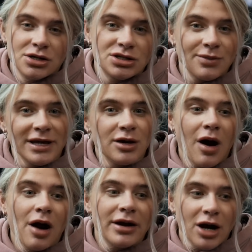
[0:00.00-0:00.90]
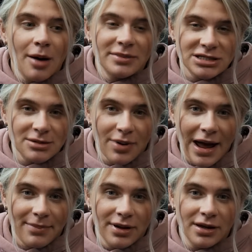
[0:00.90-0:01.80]
So when you are in a competition
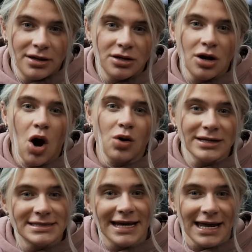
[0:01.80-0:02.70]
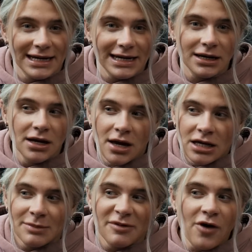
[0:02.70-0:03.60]
prep, your goal is to get lean.
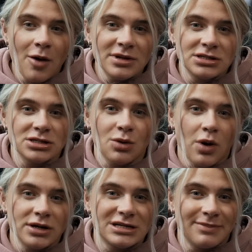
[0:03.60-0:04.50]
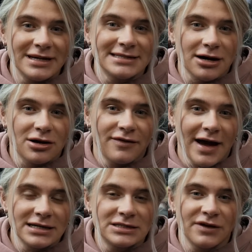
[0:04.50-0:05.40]
Your performance doesn't want to be
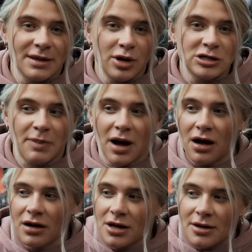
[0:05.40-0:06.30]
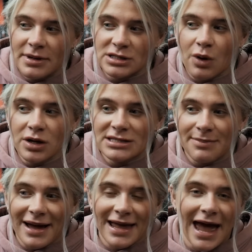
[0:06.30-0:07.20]
sacrificed for the most part, but towards the
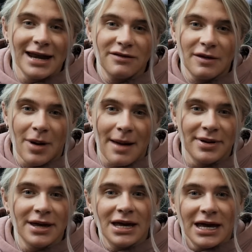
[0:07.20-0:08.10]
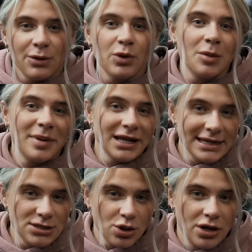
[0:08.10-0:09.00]
back end of your prep, it will be a
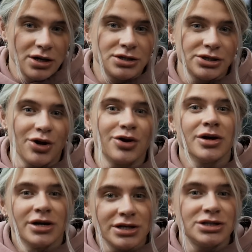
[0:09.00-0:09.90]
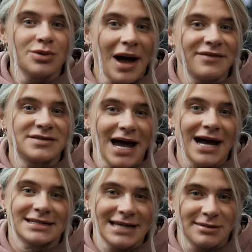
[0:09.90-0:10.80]
little. So you do have to
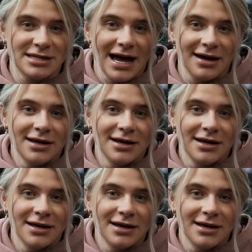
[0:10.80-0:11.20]
accept that,